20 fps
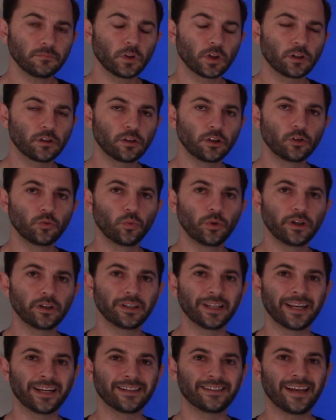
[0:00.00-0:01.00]
Goodwill
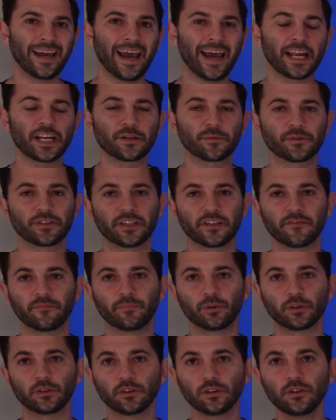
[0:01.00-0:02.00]
and intangibles have
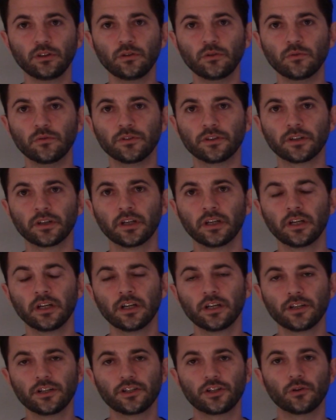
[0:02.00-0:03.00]
ballooned
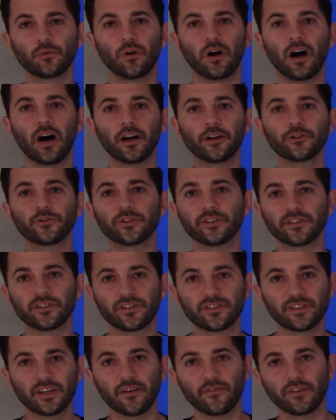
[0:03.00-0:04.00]
to
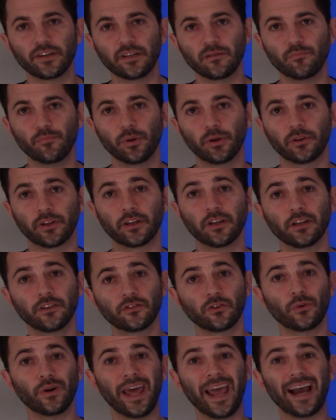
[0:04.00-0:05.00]
$170 billion.
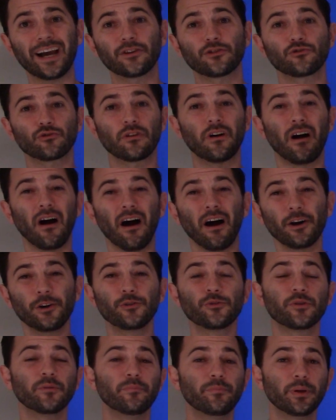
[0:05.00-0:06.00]
So an extra
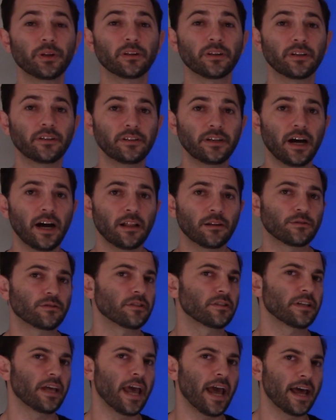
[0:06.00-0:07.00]
$100 billion
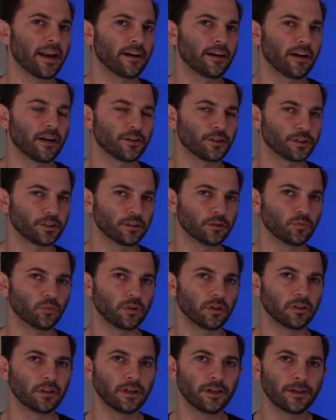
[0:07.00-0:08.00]
is added on to
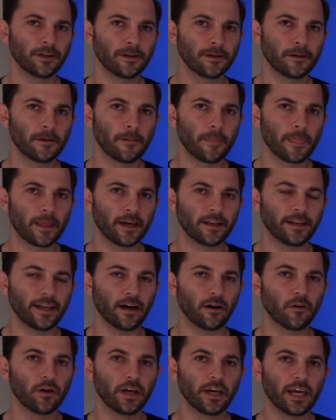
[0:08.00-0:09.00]
Goodwill.
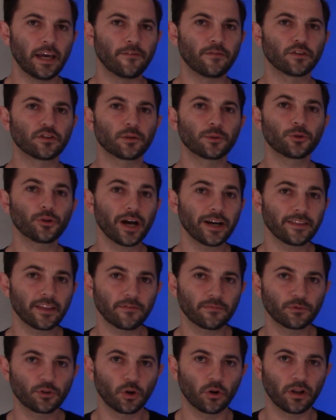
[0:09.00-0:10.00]
Now, if you subtract that
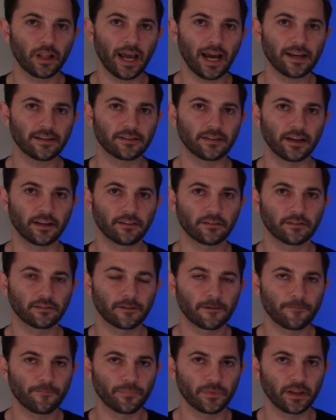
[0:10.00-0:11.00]
from total assets,
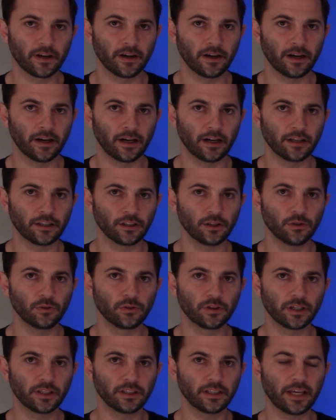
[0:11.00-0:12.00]
you
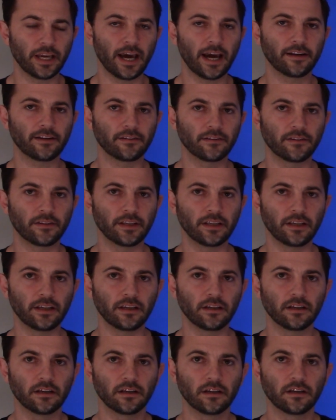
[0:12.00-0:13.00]
can get
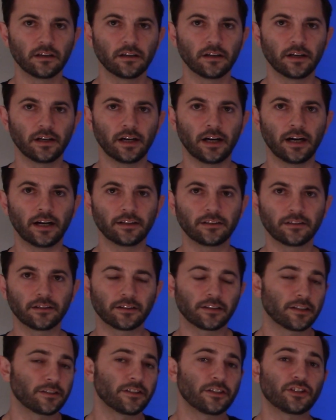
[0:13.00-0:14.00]
the
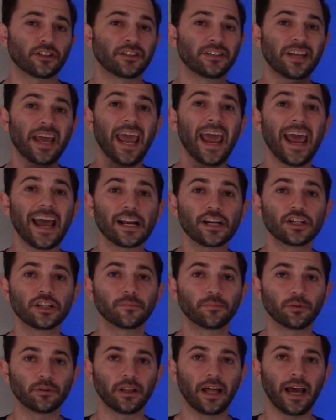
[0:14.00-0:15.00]
essentially tangible